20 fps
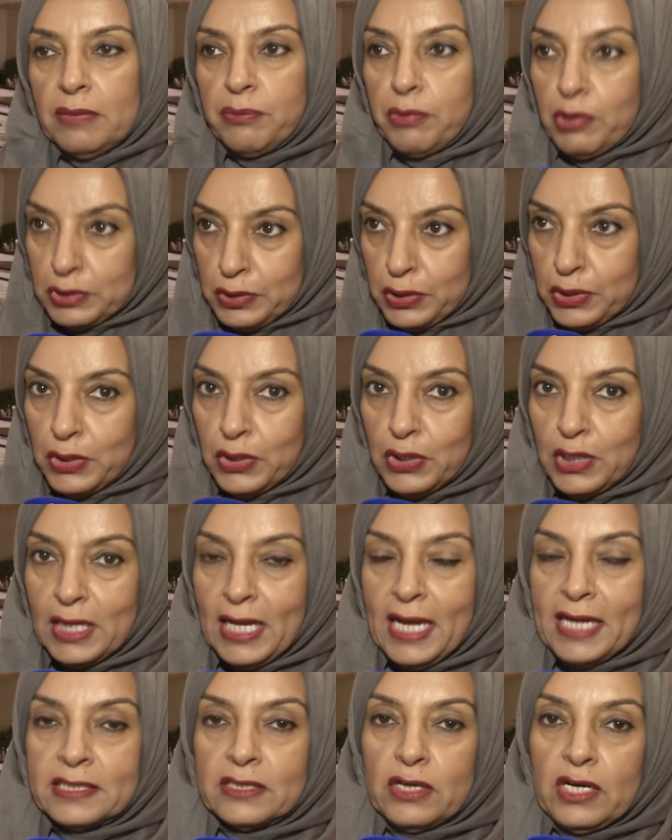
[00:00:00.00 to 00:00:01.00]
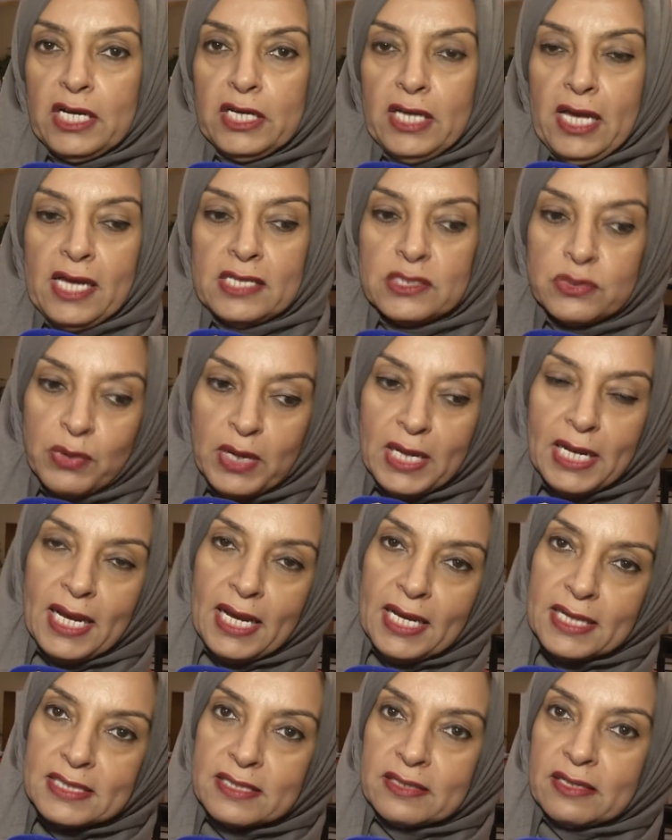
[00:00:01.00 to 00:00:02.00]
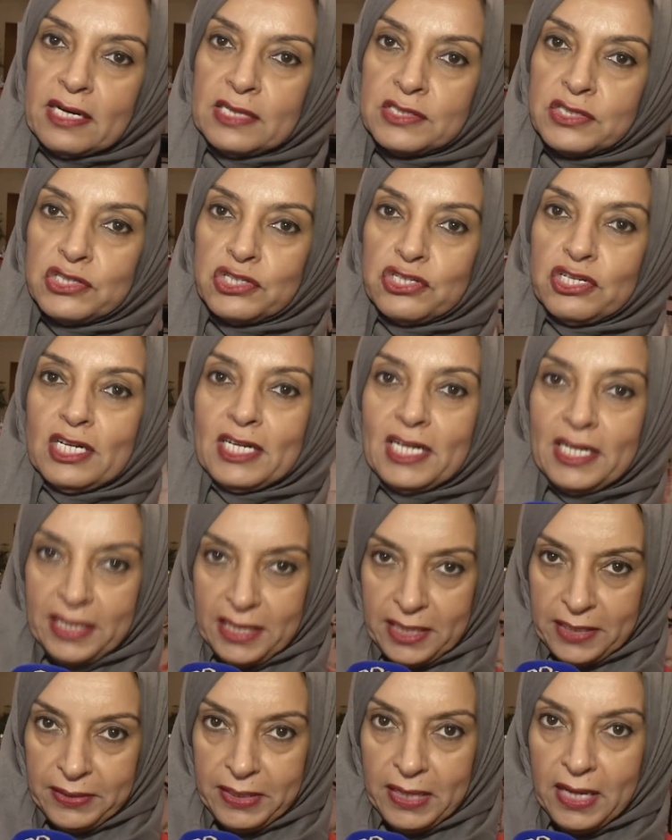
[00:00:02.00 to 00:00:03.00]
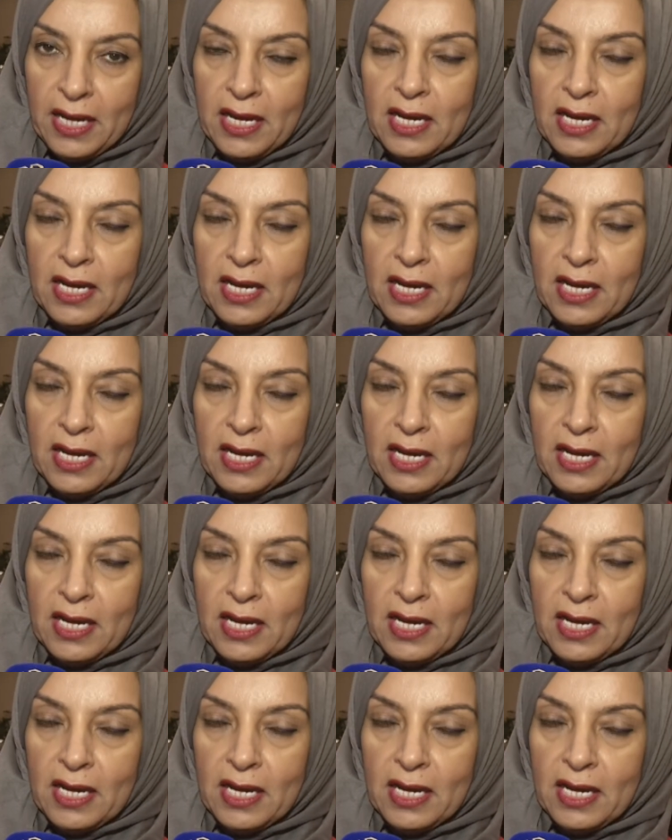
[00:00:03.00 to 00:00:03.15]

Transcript: protocol, and as well as the transitional clinic.